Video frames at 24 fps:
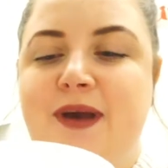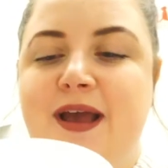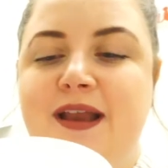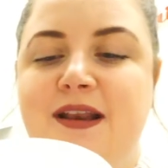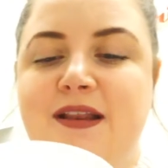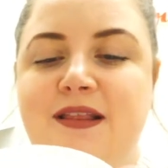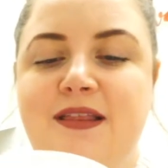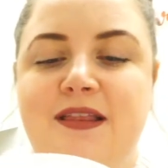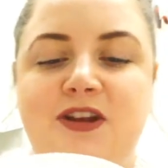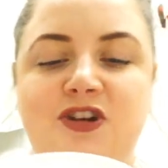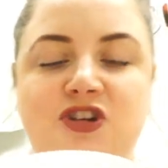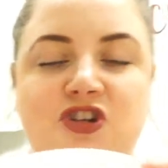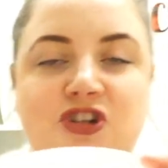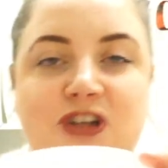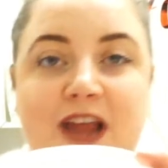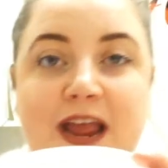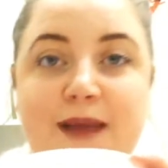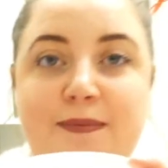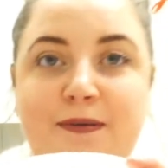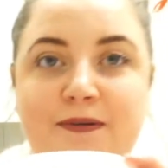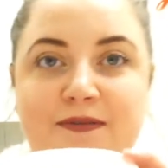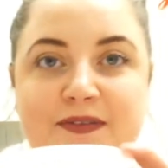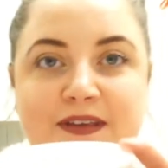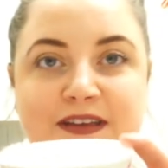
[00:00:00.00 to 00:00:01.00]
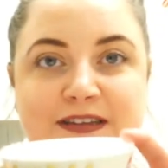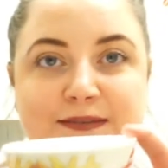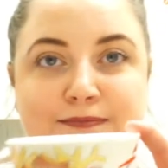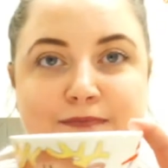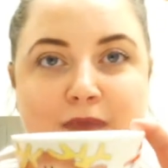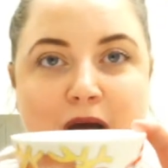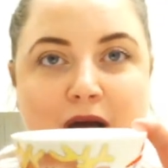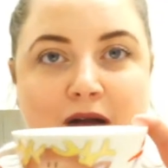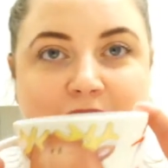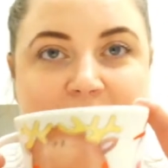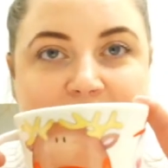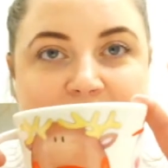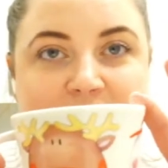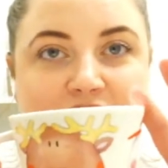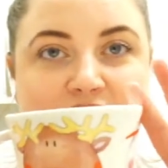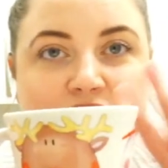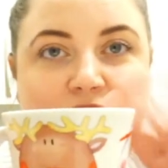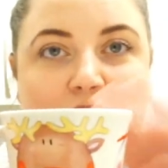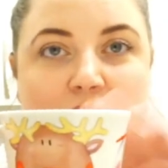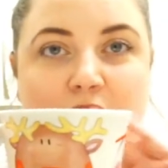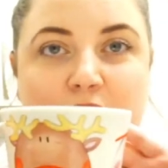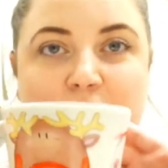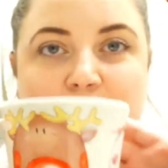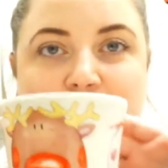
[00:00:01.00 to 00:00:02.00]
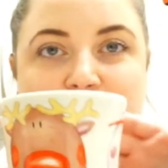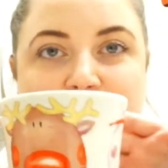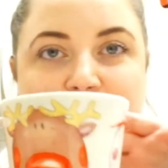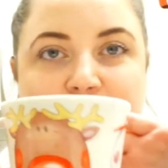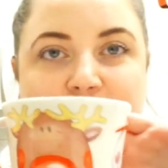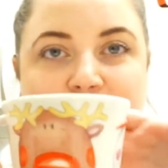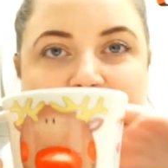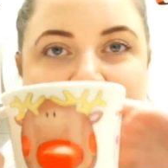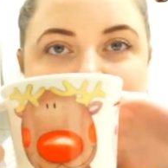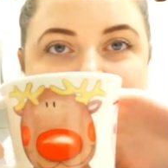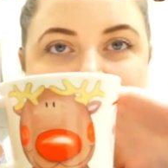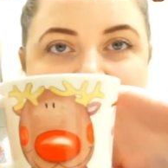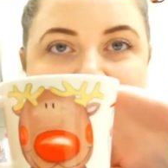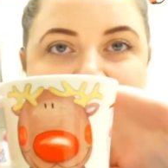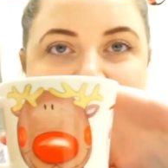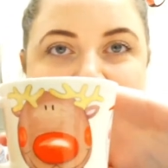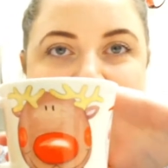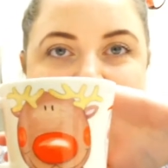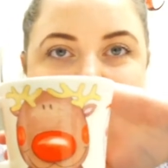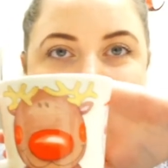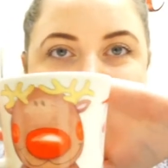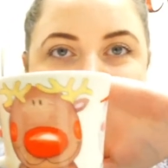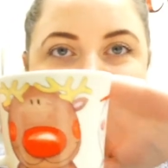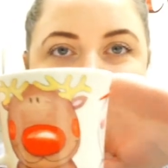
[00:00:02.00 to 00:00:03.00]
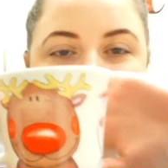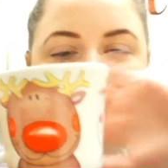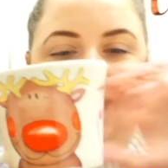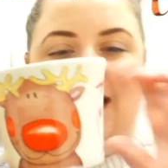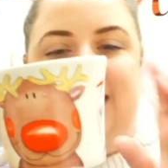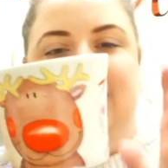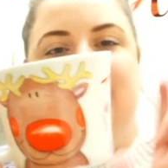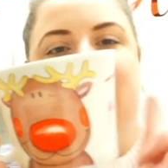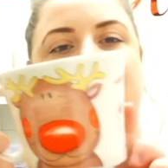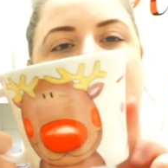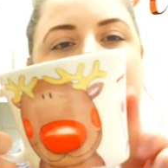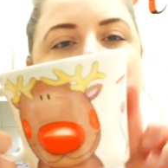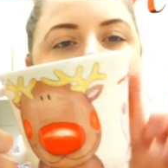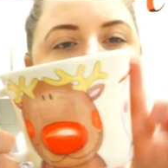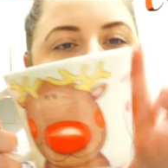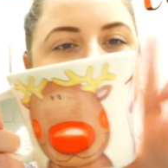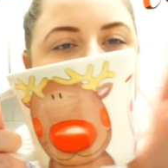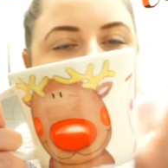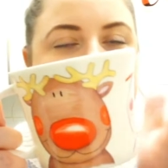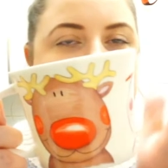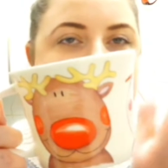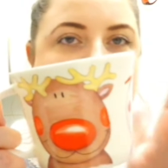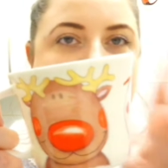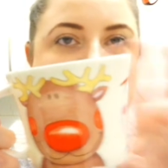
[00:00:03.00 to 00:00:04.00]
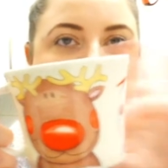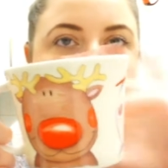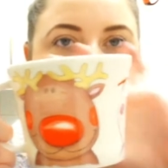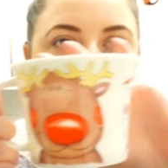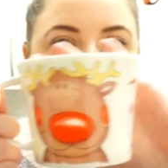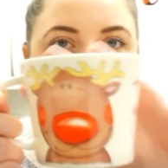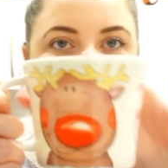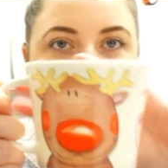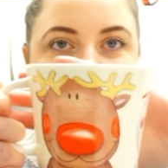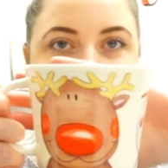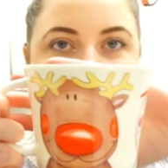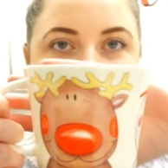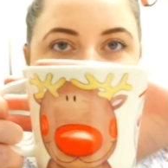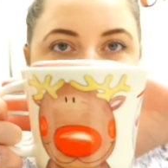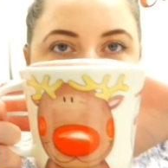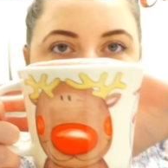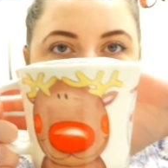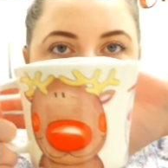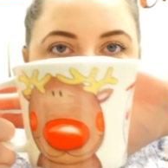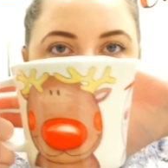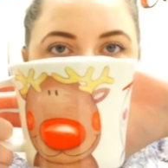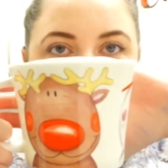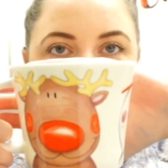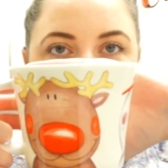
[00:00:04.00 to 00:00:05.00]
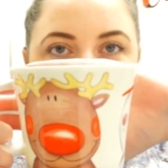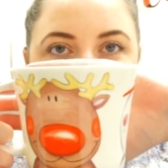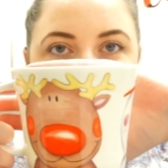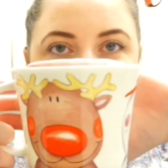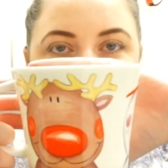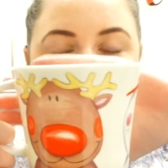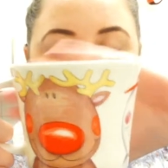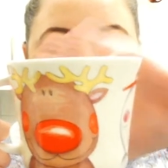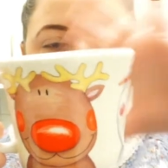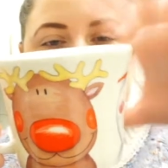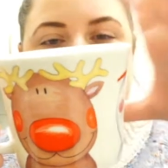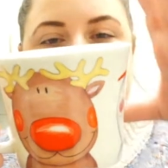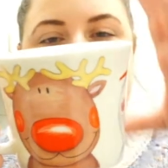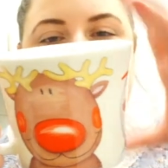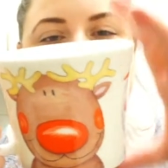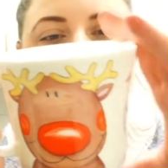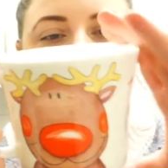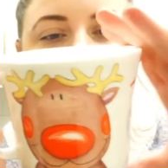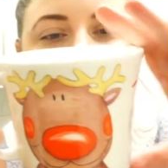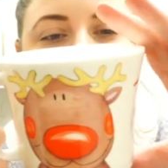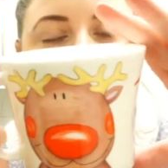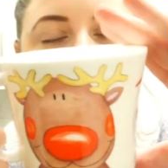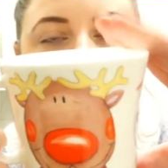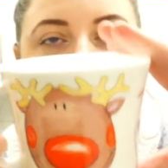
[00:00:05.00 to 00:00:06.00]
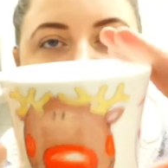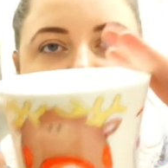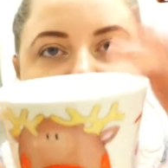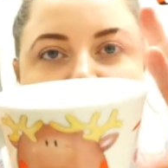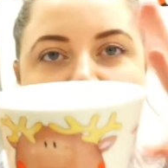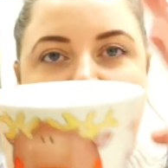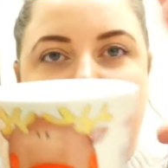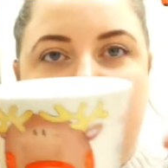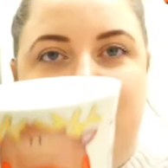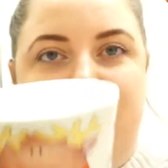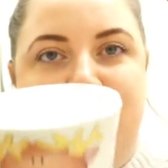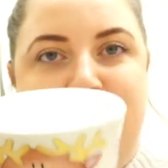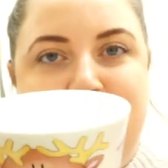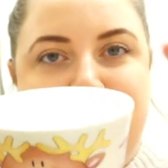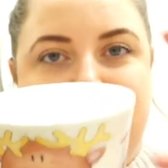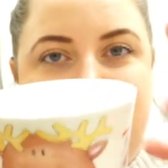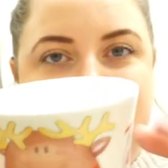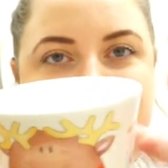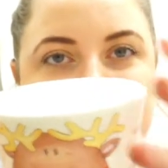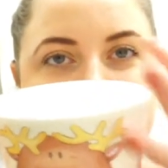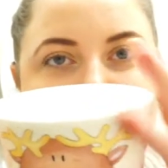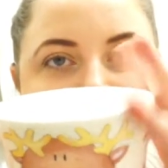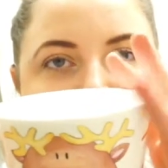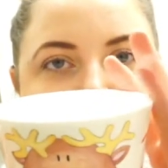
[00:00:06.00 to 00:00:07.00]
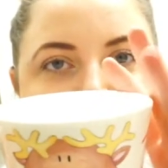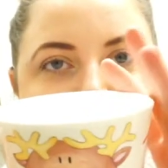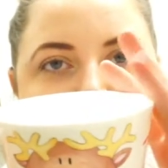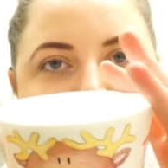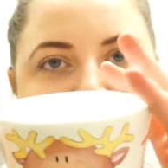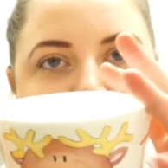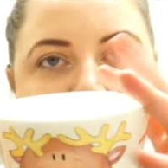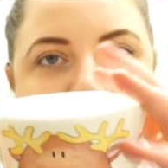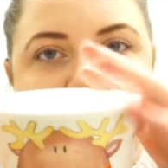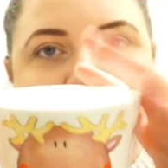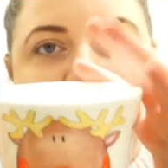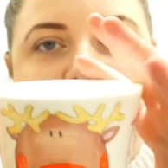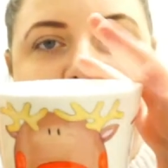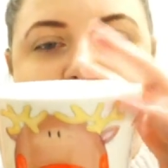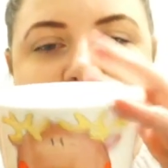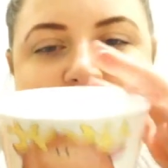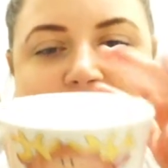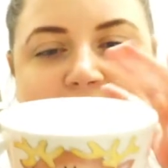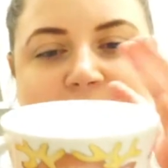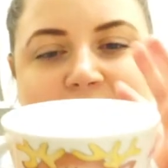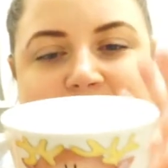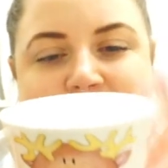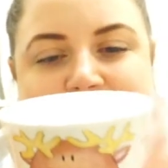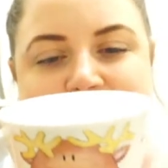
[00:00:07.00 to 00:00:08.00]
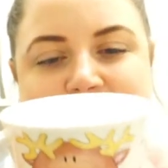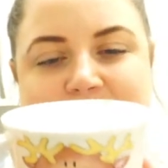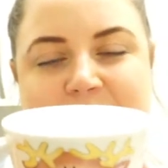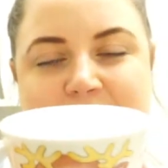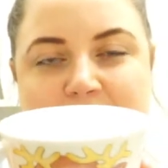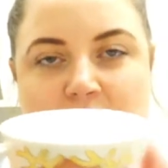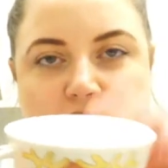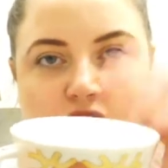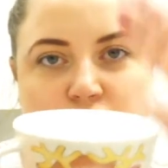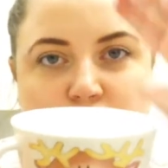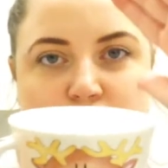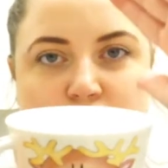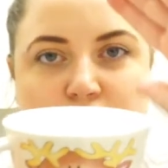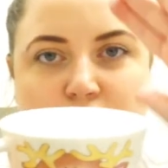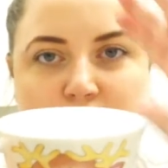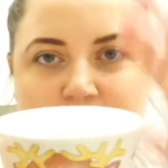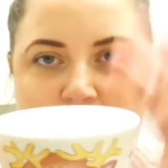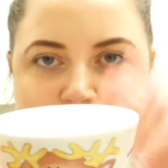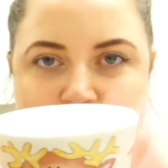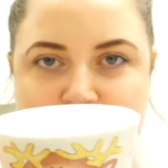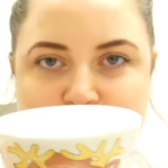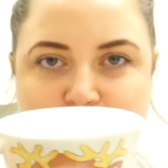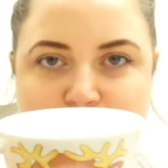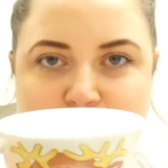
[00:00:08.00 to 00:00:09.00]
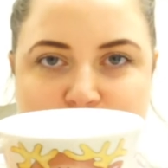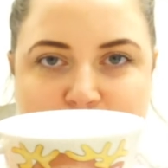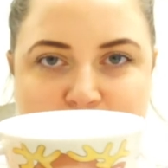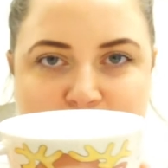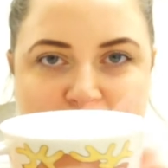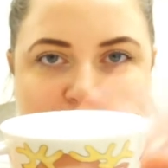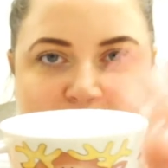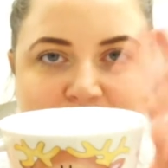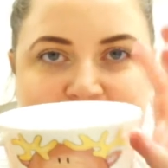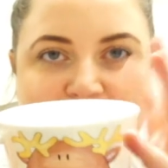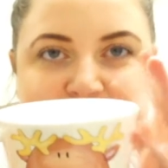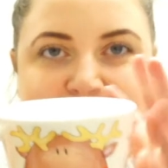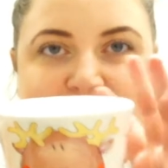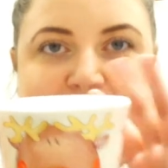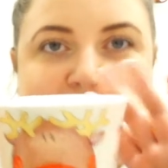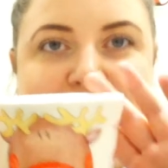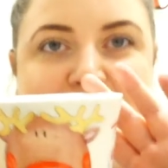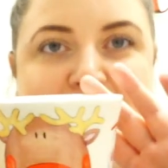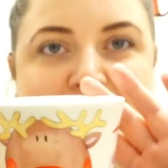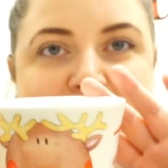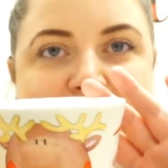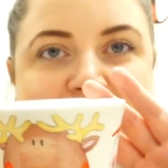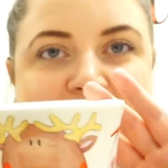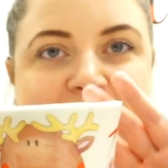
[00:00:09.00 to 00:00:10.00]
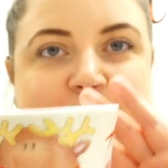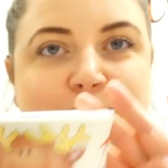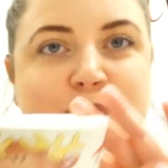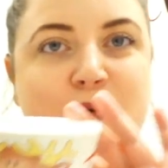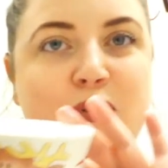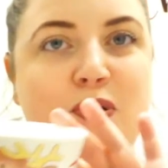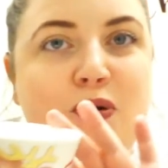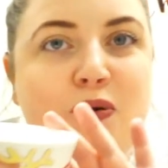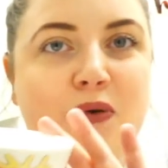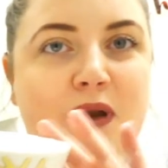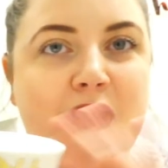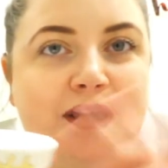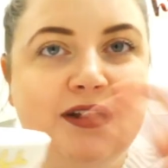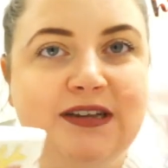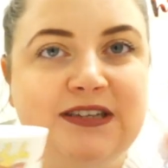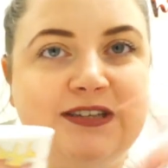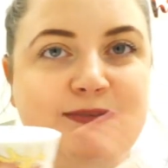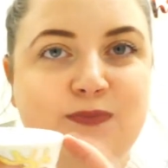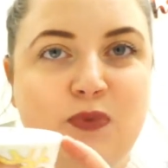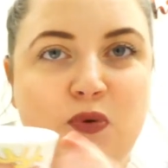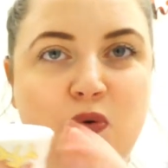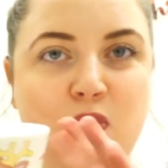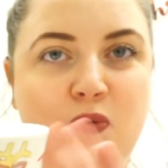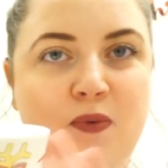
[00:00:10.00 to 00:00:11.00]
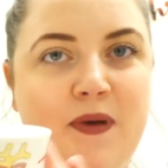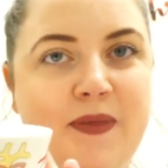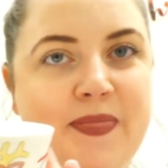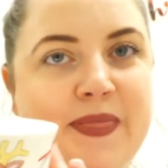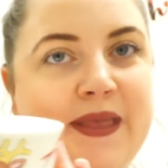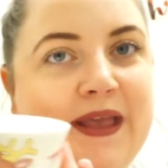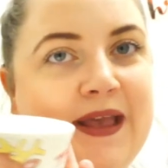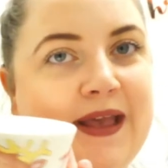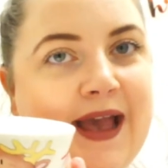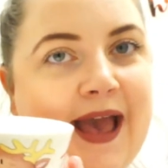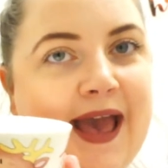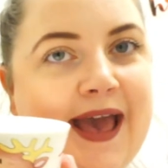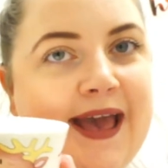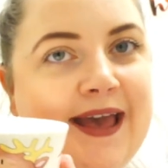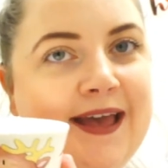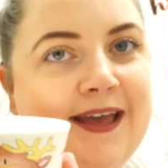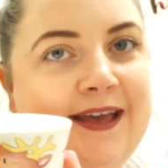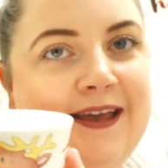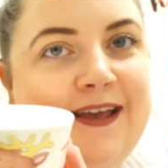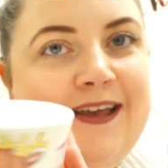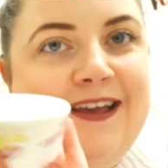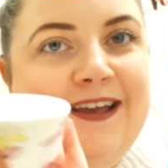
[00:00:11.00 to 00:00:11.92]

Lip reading: And the shape of this mug is so like unique. It like comes out at the top and it's like a short fat mug rather than like a tall one or, you know, a typical like small one that you get.